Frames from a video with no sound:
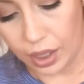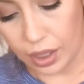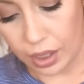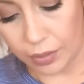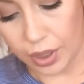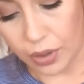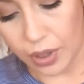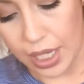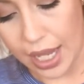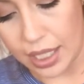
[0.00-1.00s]
I'm going to go
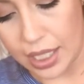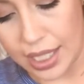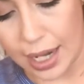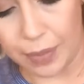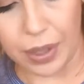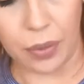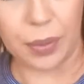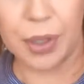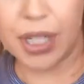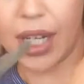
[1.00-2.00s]
ahead and tap it one
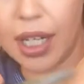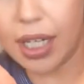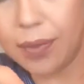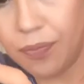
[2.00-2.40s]
more time,